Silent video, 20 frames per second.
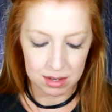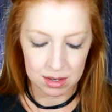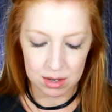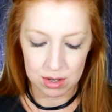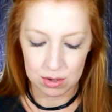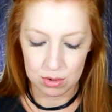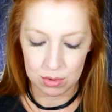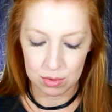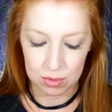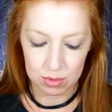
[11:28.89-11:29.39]

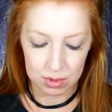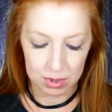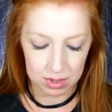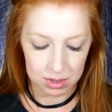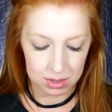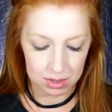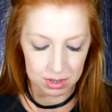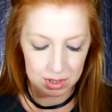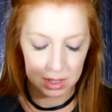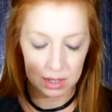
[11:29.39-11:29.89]
you
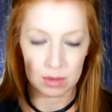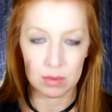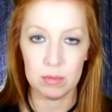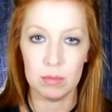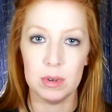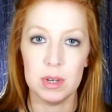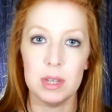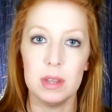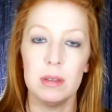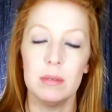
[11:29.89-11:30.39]
can
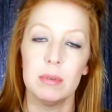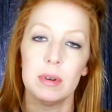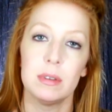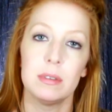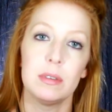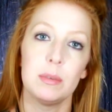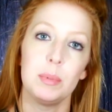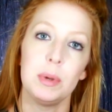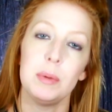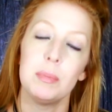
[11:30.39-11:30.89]
read the
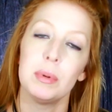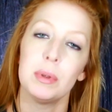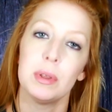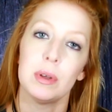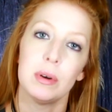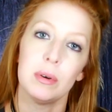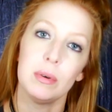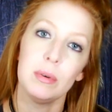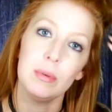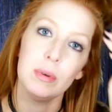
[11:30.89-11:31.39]
recipe
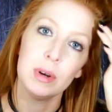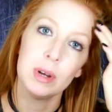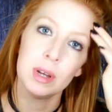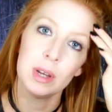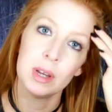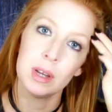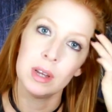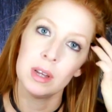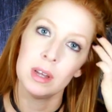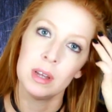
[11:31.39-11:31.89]
below
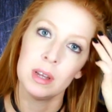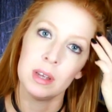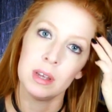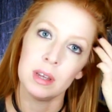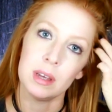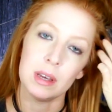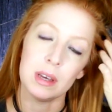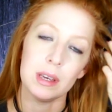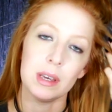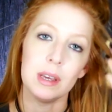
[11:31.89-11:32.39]

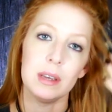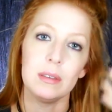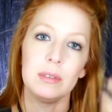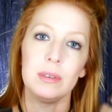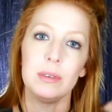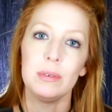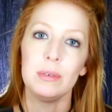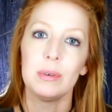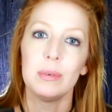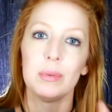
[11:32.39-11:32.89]
in case
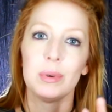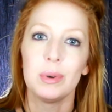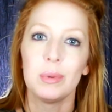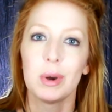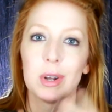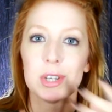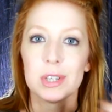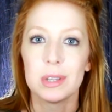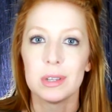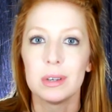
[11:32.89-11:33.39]
you don't want to
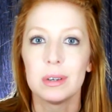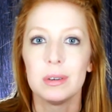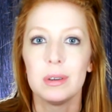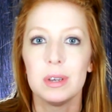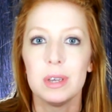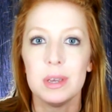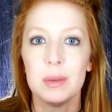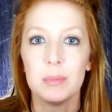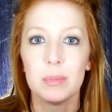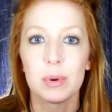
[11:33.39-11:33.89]
watch the
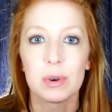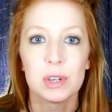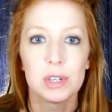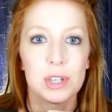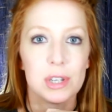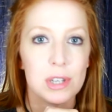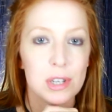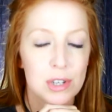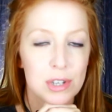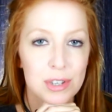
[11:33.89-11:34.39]
cooking
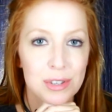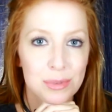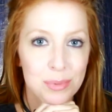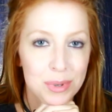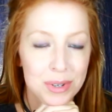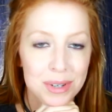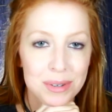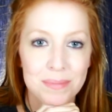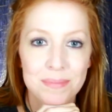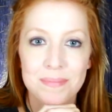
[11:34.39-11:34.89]
portion, you just
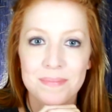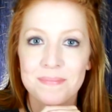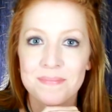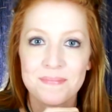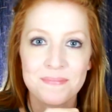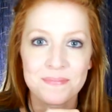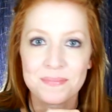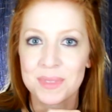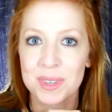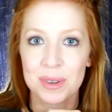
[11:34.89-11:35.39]
want to
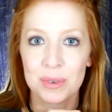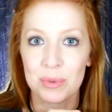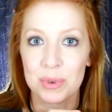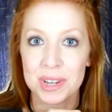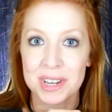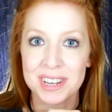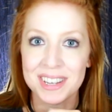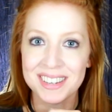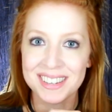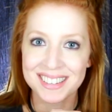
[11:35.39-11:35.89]

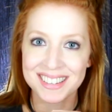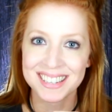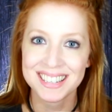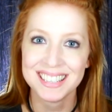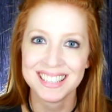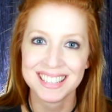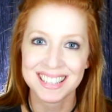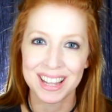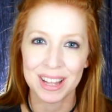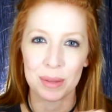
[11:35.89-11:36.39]
read it.
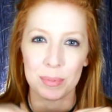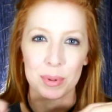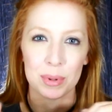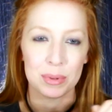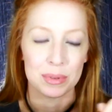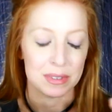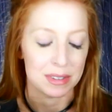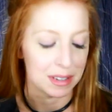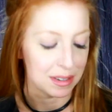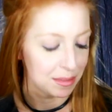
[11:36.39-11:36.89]
I'll
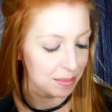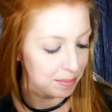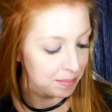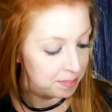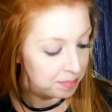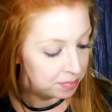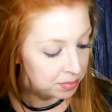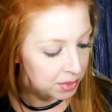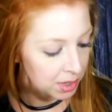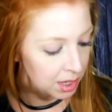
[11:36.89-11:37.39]
post it.
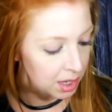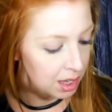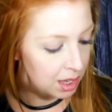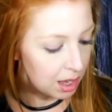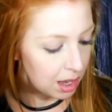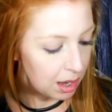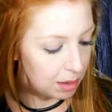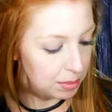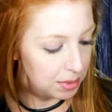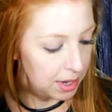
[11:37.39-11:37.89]

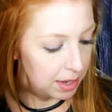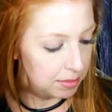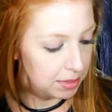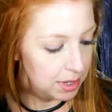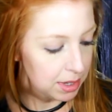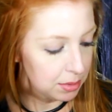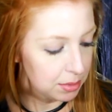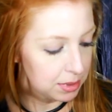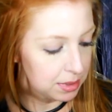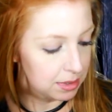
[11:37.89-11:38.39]
I'm having
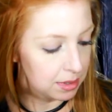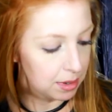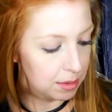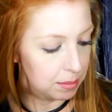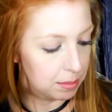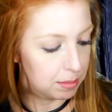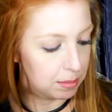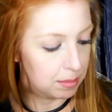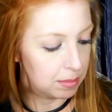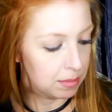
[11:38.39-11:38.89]
it with
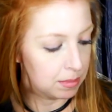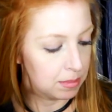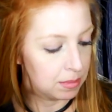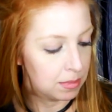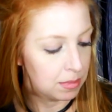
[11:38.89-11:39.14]
some